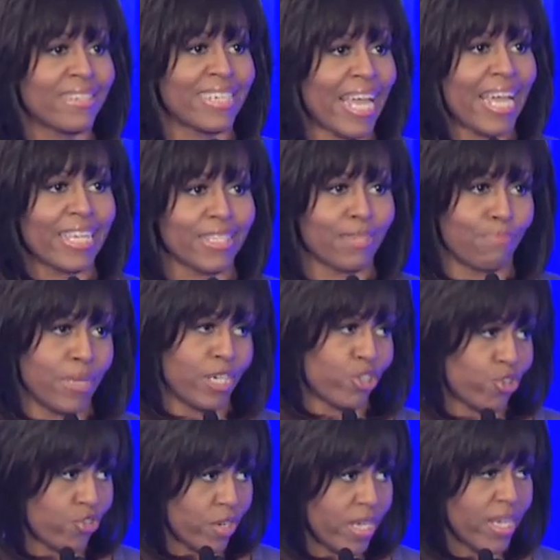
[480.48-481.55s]
dance
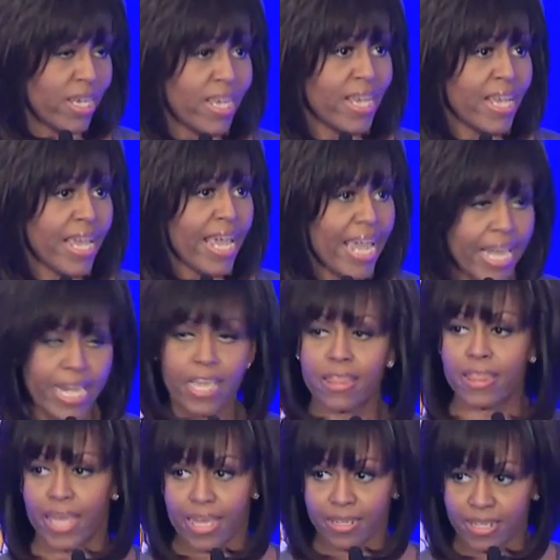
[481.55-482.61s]
ministry,
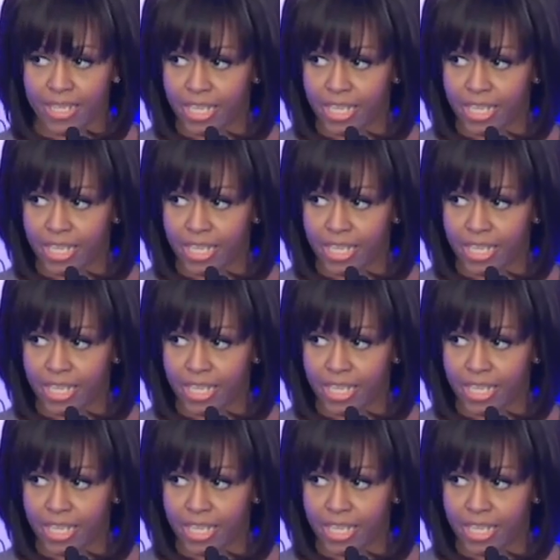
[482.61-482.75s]
anything to